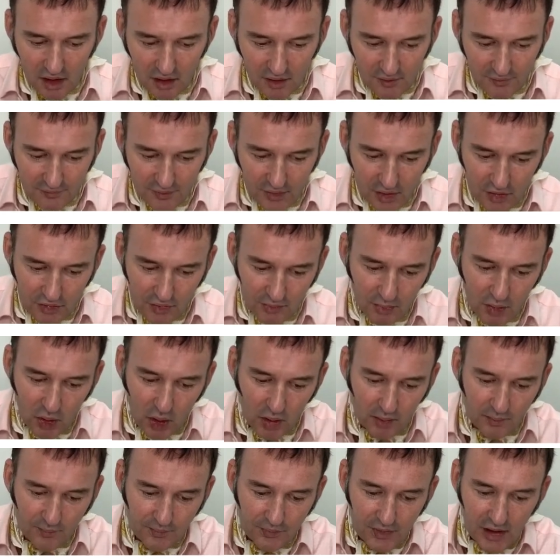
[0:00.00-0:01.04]

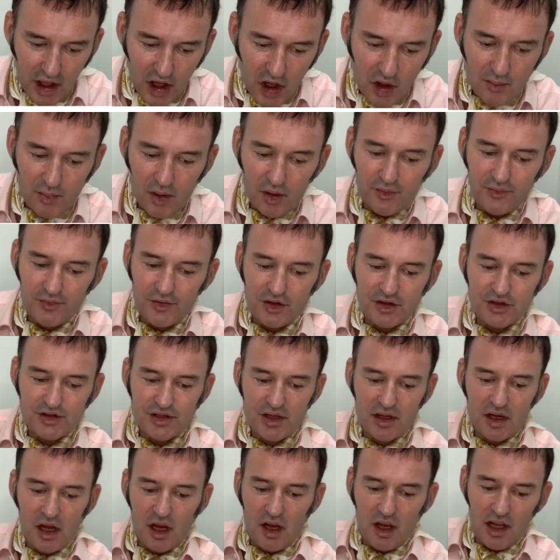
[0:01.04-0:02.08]
Furthermore, the Home Office
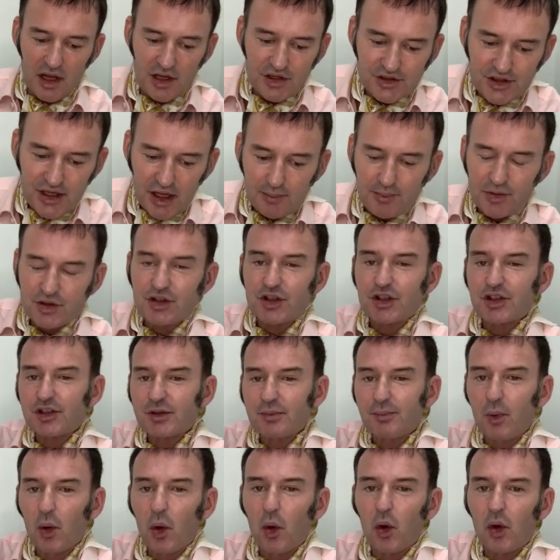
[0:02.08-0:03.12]
established a
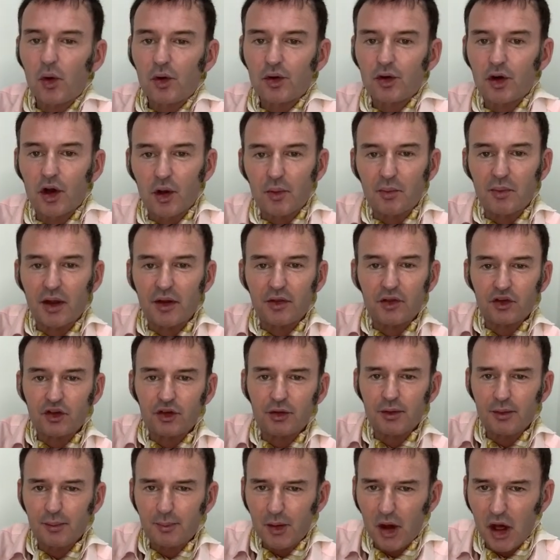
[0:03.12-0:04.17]
support group, and the
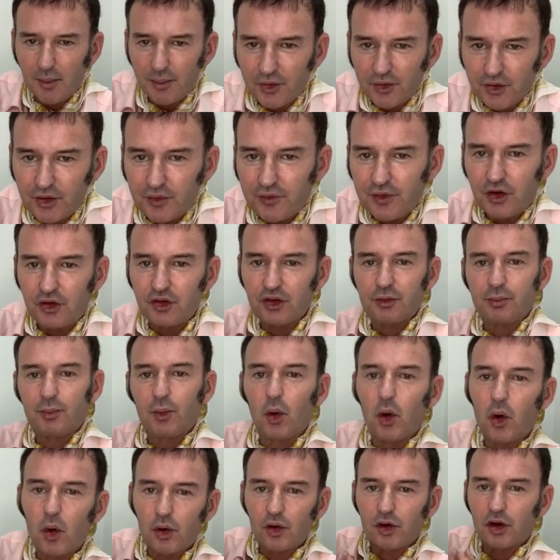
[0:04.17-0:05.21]
purpose of this support
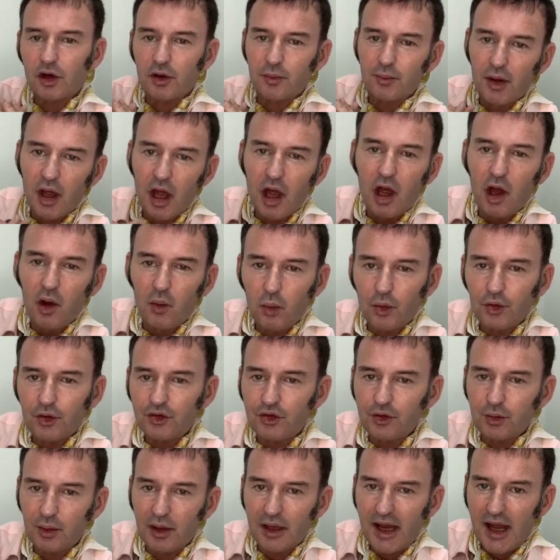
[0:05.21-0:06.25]
group was
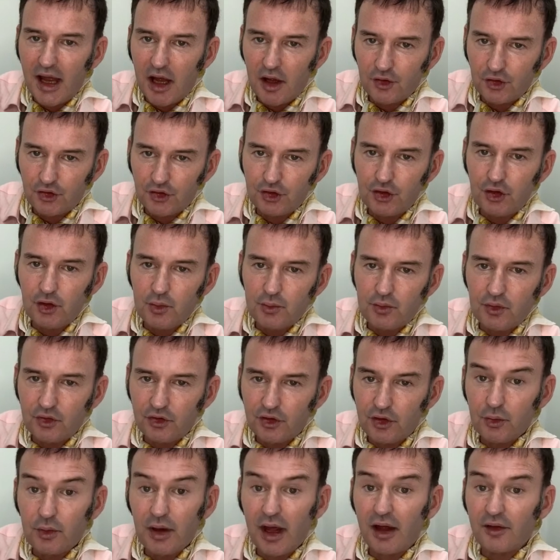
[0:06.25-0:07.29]
to allow students
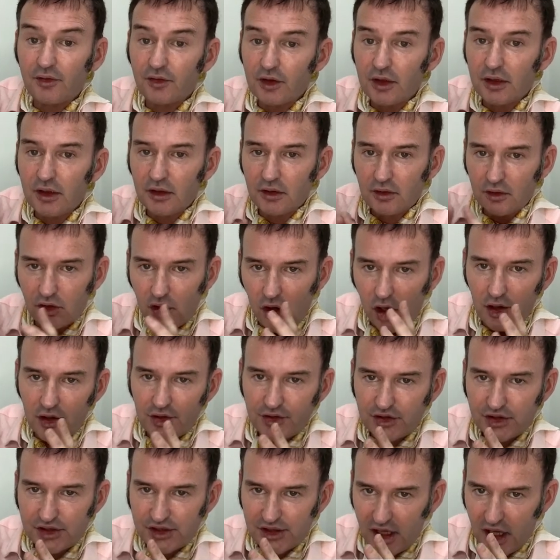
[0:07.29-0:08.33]
who'd had the
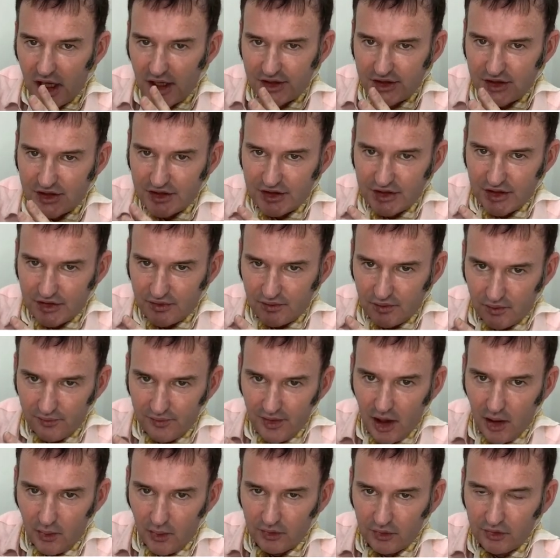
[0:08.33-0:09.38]
college's licences
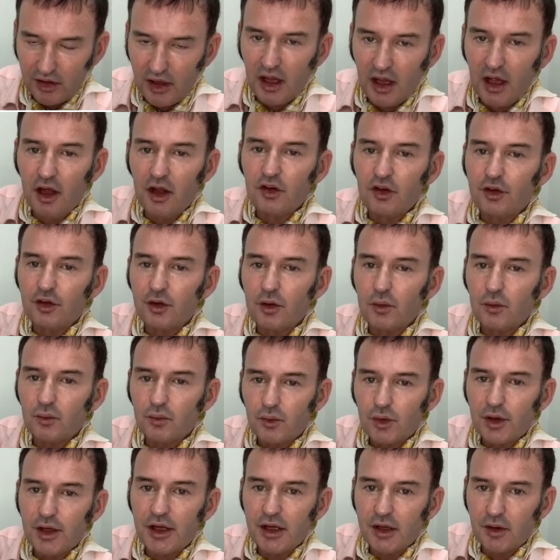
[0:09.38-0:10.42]
revoked to
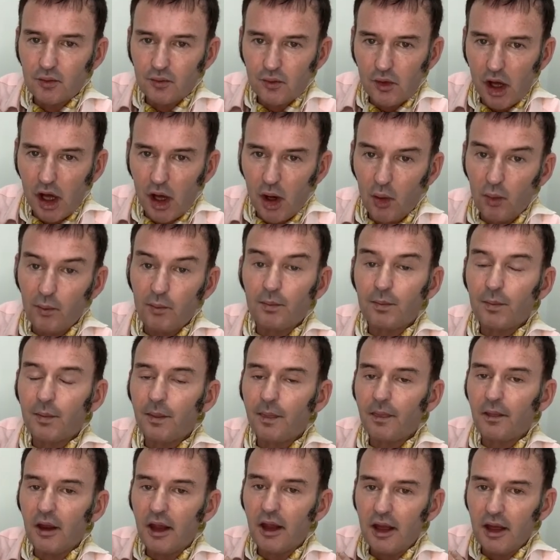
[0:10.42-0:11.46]
re-enrol.
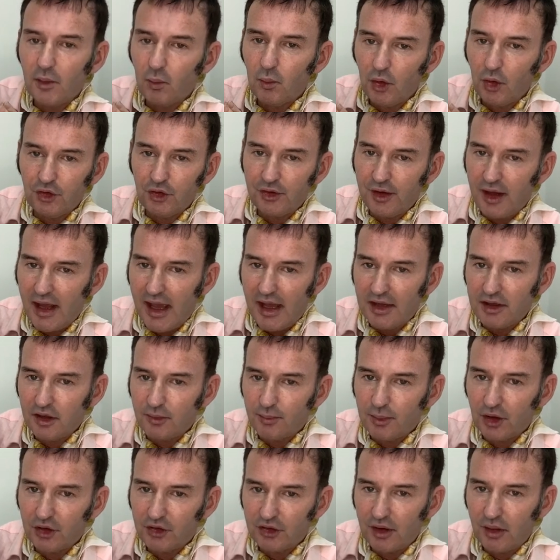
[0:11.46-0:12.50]
It wasn't headed
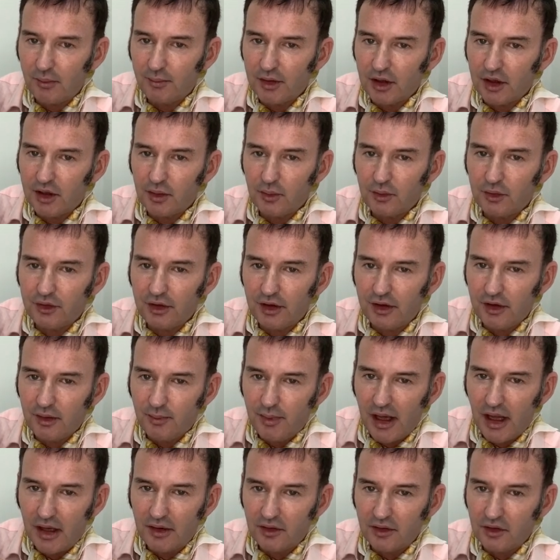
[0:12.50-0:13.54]
by somebody that was
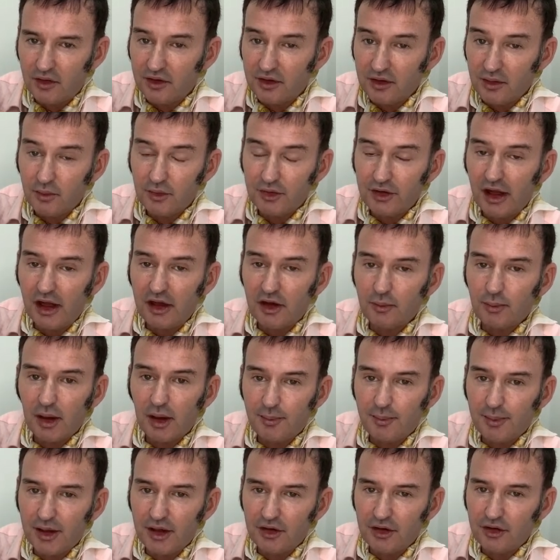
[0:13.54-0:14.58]
independent, it was headed by
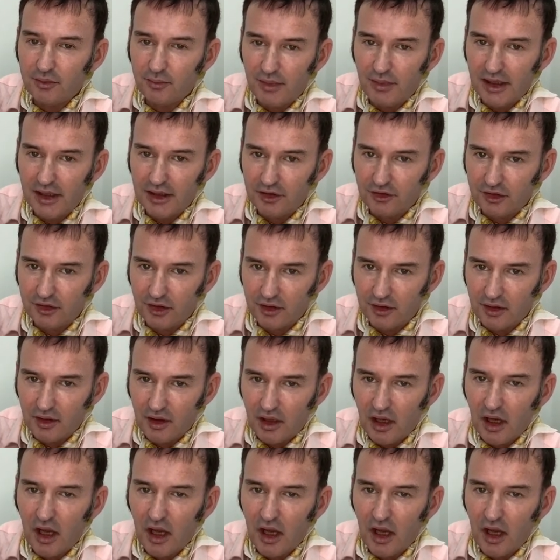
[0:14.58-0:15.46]
Peter Millington.